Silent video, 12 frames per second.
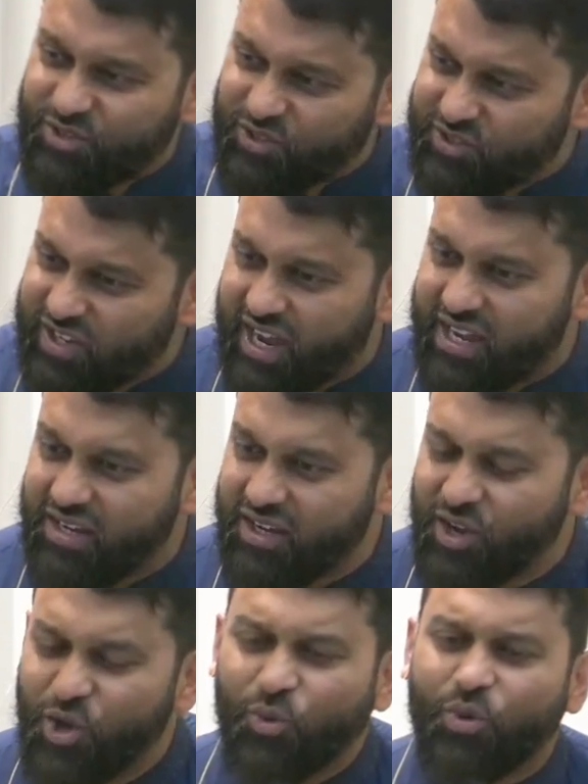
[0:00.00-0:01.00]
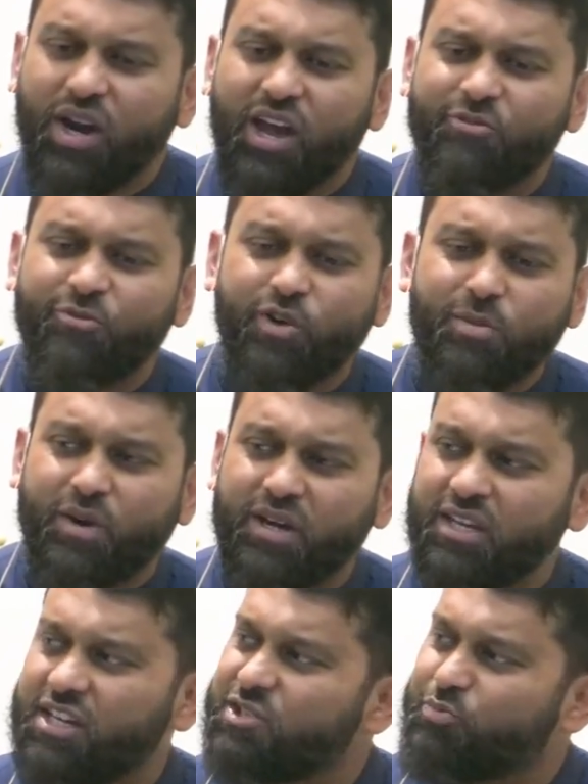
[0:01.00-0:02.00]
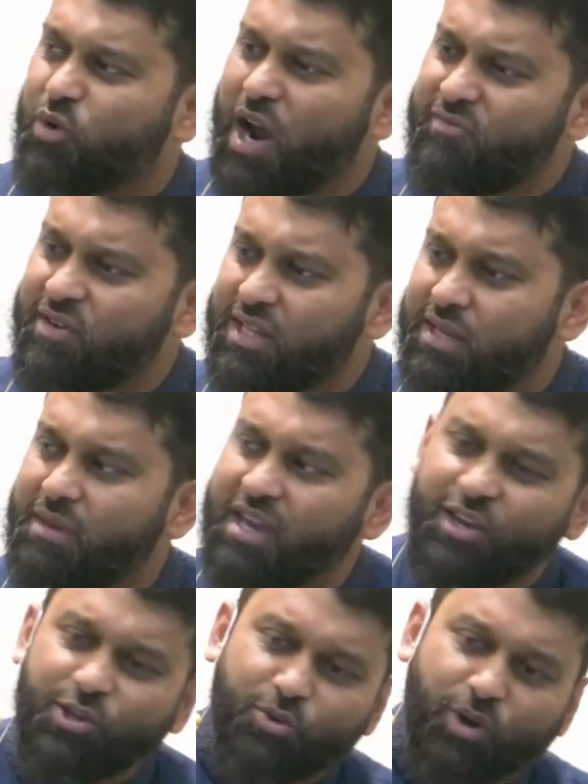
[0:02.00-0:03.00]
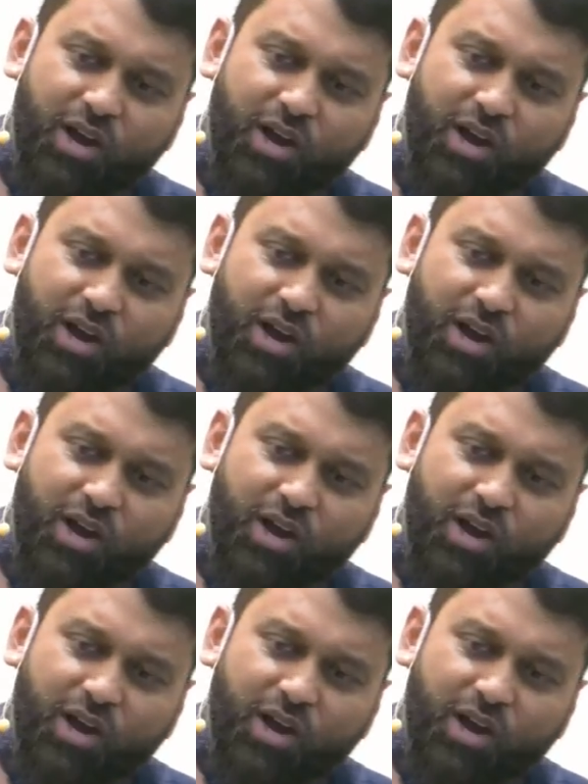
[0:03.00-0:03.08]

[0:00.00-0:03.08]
of a society where everybody is privately making